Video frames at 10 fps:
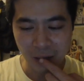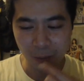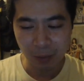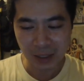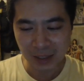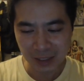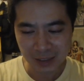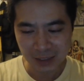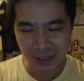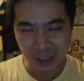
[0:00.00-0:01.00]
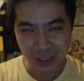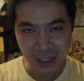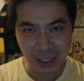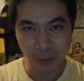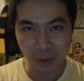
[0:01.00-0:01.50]
when I licked, it
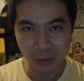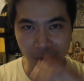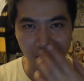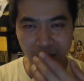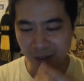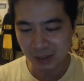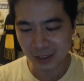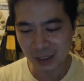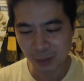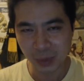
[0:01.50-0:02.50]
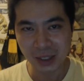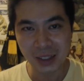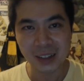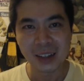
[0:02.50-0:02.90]
came off with like just spit,